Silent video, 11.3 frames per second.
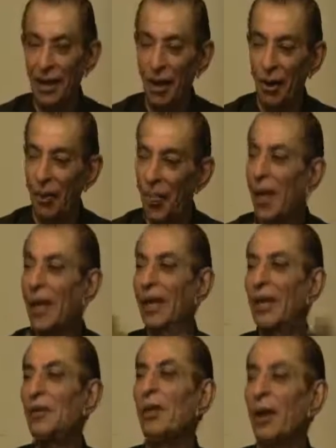now,
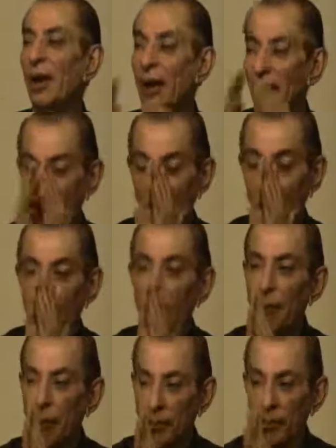you will not have the
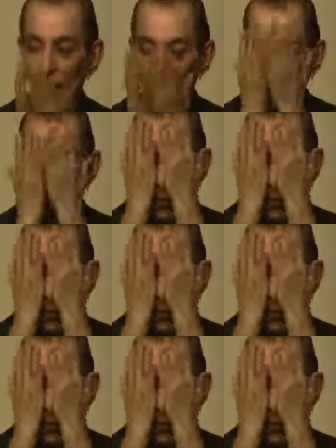problem, you know.